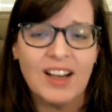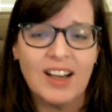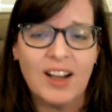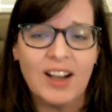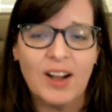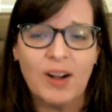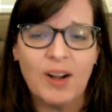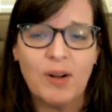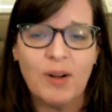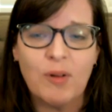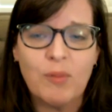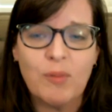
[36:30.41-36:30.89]

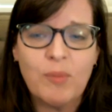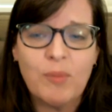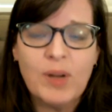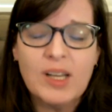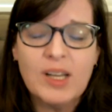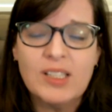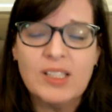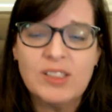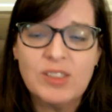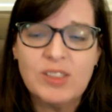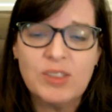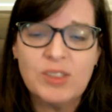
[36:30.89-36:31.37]

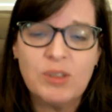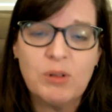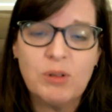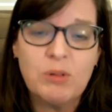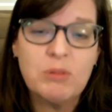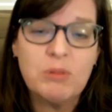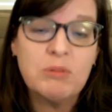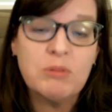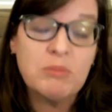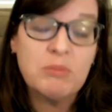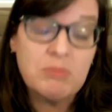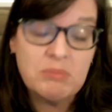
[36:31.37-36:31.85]
And
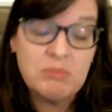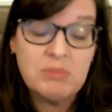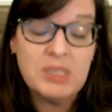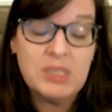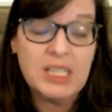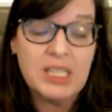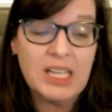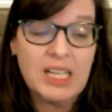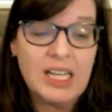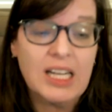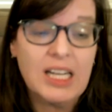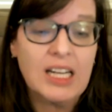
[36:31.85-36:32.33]
so,
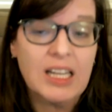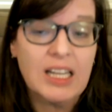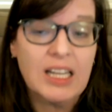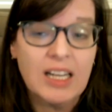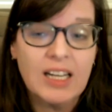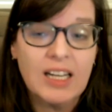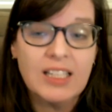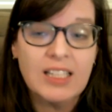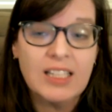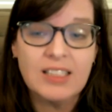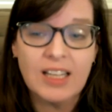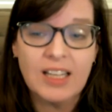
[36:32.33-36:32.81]
yeah,
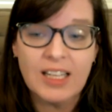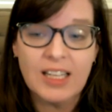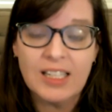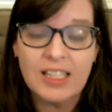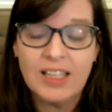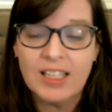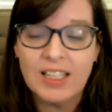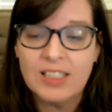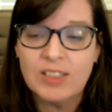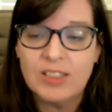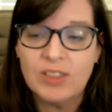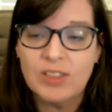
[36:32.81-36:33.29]
I'd
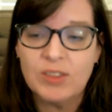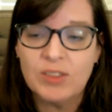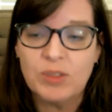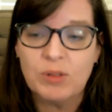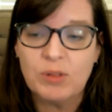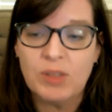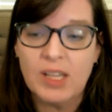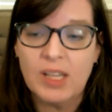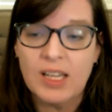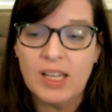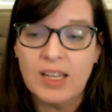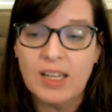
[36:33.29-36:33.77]
like to
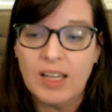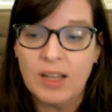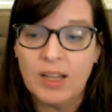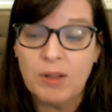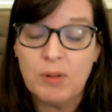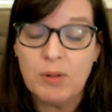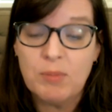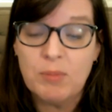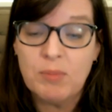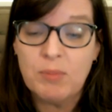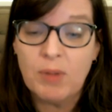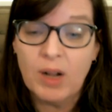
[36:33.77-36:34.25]
do that.
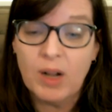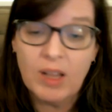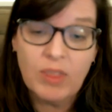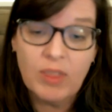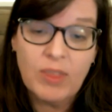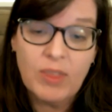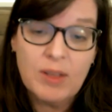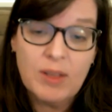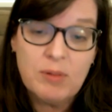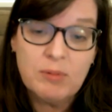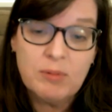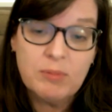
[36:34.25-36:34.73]
I
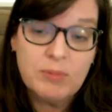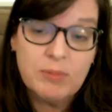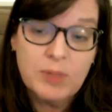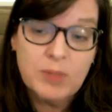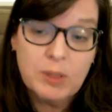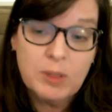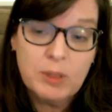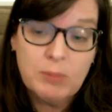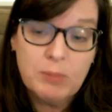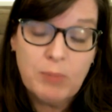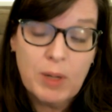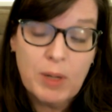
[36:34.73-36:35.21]
think
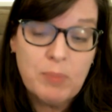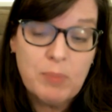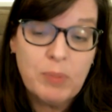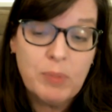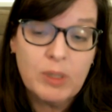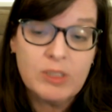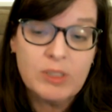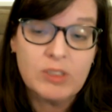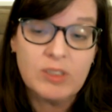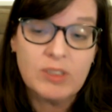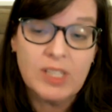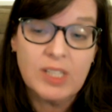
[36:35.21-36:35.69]
my
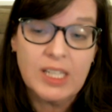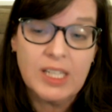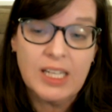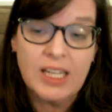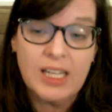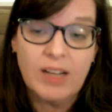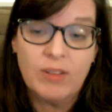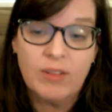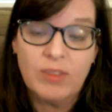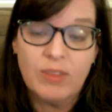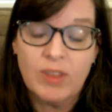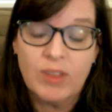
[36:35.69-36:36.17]
books are
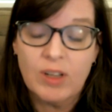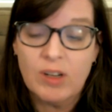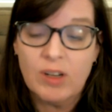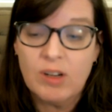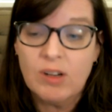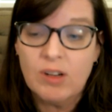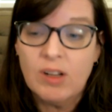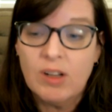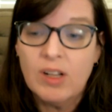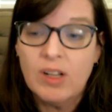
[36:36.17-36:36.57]
getting out there.